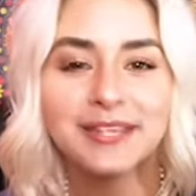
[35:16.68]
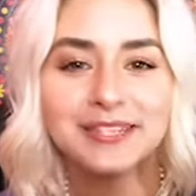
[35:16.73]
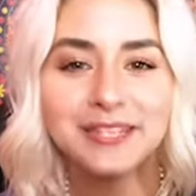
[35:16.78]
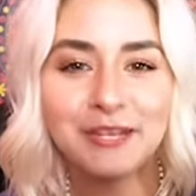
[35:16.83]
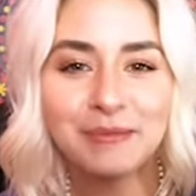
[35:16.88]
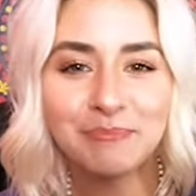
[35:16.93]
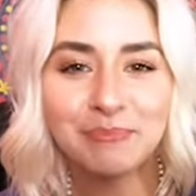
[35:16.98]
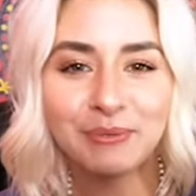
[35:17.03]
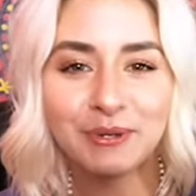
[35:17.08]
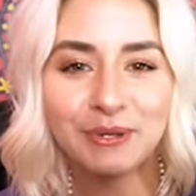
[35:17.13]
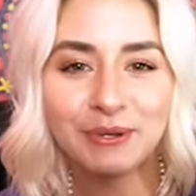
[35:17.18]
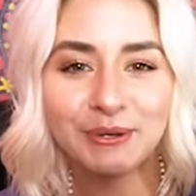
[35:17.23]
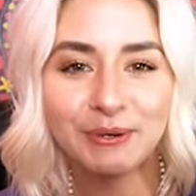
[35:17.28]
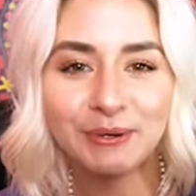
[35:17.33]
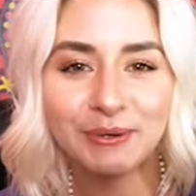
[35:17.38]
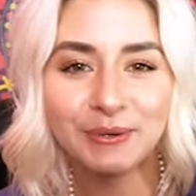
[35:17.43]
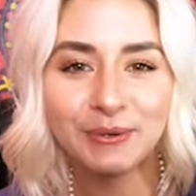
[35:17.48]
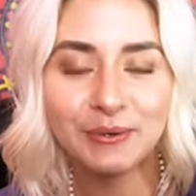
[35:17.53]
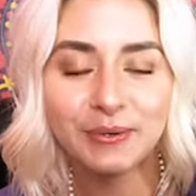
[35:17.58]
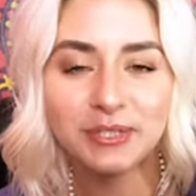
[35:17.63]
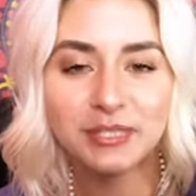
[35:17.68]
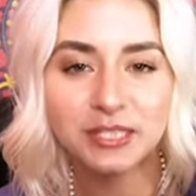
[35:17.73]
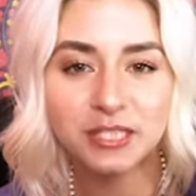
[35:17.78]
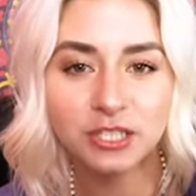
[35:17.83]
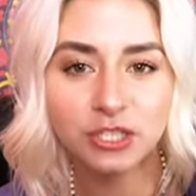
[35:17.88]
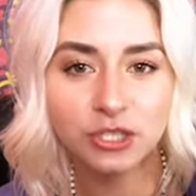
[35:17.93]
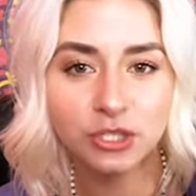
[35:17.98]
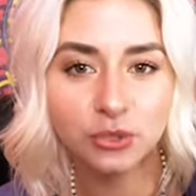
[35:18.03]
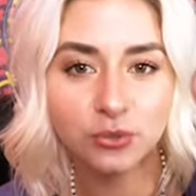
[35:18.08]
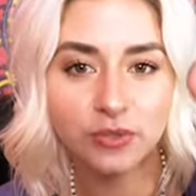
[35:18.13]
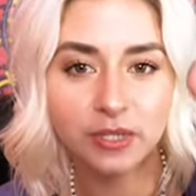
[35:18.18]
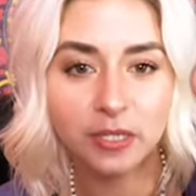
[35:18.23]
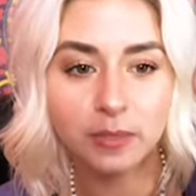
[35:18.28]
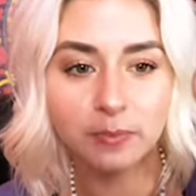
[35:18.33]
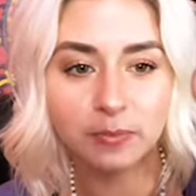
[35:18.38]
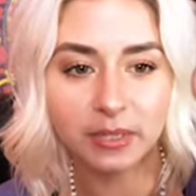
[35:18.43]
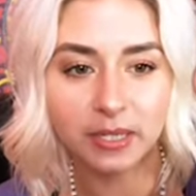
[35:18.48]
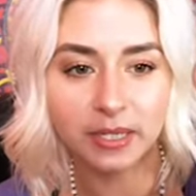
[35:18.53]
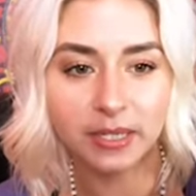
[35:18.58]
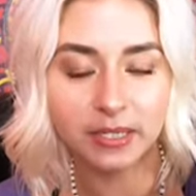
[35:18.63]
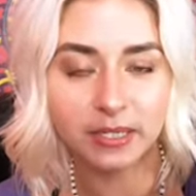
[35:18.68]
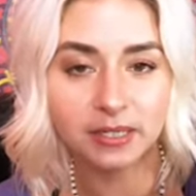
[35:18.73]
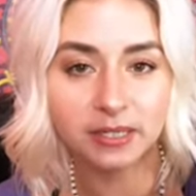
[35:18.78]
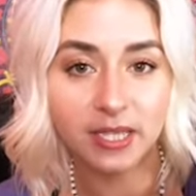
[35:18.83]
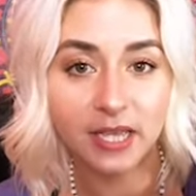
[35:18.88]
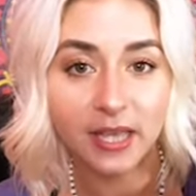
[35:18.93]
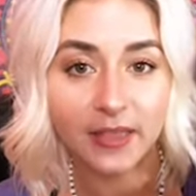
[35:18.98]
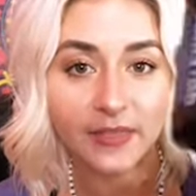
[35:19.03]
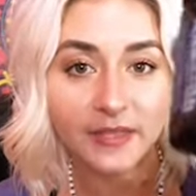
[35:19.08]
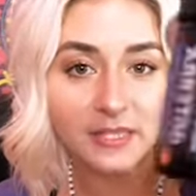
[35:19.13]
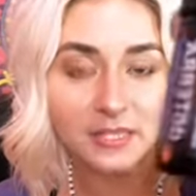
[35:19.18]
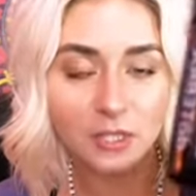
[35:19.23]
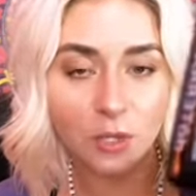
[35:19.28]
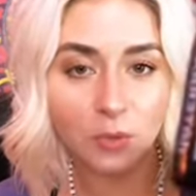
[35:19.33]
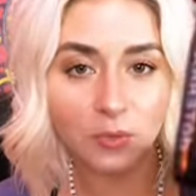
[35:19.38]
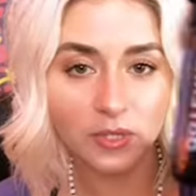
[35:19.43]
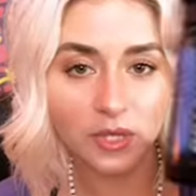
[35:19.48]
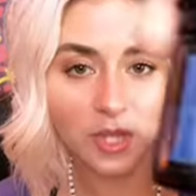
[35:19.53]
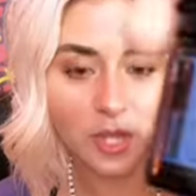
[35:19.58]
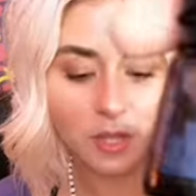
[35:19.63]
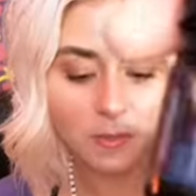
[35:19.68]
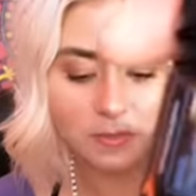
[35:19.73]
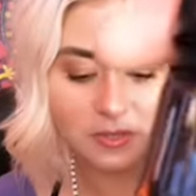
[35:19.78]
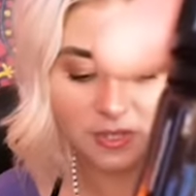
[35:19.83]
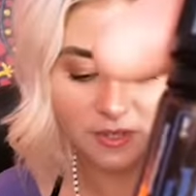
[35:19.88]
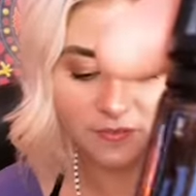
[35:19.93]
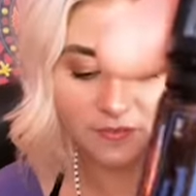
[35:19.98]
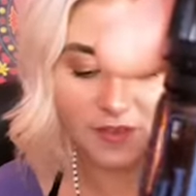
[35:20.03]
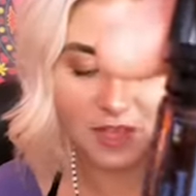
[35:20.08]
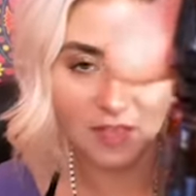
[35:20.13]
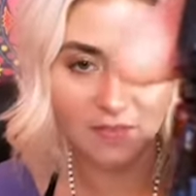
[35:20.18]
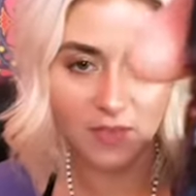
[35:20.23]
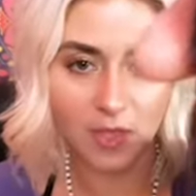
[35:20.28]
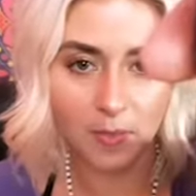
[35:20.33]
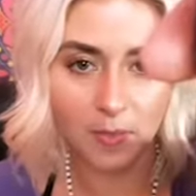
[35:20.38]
Deep Blue is the Soothing Blend. This only comes in a 5